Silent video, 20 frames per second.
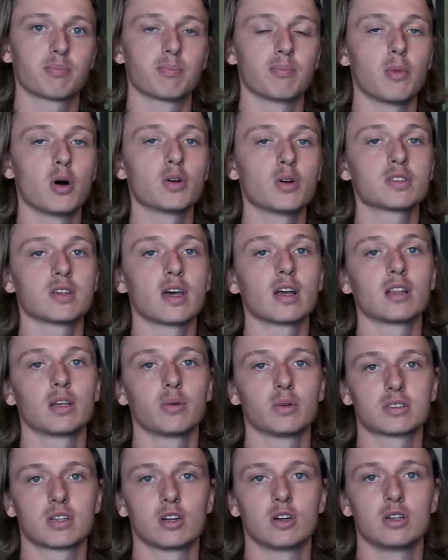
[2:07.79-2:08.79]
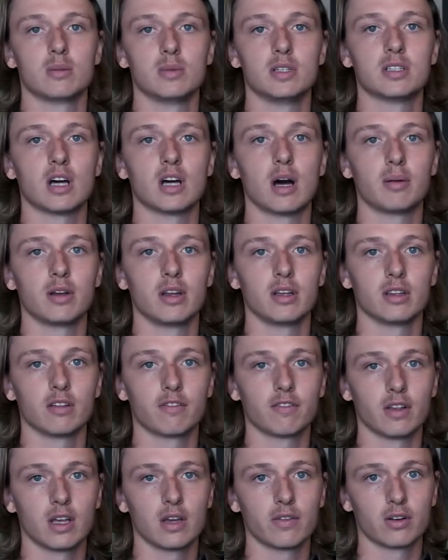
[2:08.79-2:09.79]
most likely what's going to be dominating the
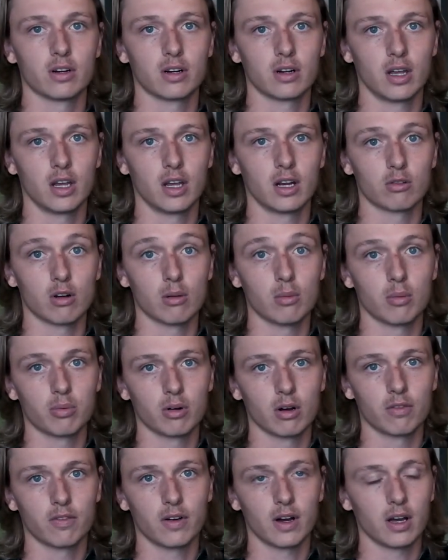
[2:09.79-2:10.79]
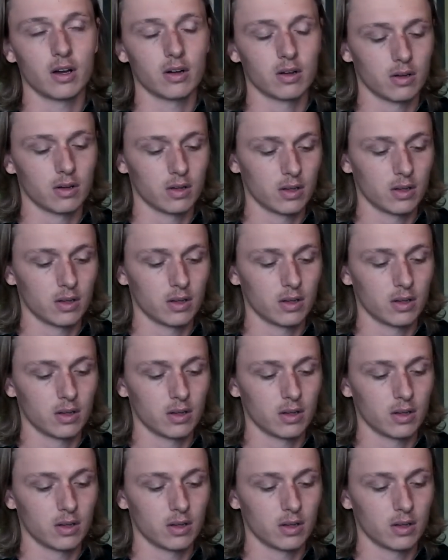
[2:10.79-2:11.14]
flavor and aroma profile.